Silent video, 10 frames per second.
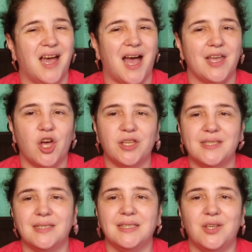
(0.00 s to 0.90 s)
I
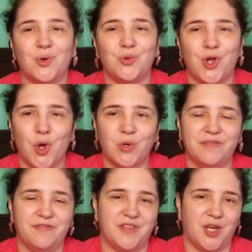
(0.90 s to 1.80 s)
honestly don't know
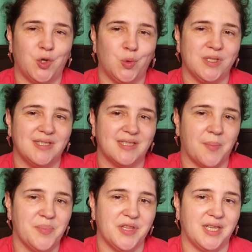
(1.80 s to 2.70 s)
if there was
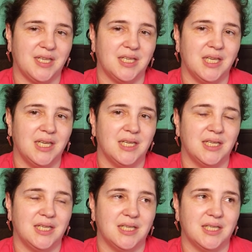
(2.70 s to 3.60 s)
something
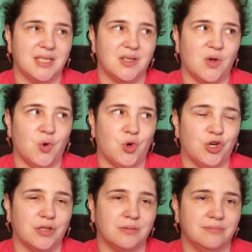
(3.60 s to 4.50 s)

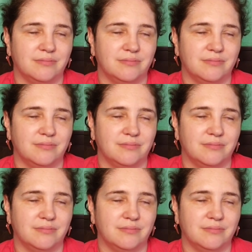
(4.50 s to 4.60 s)
or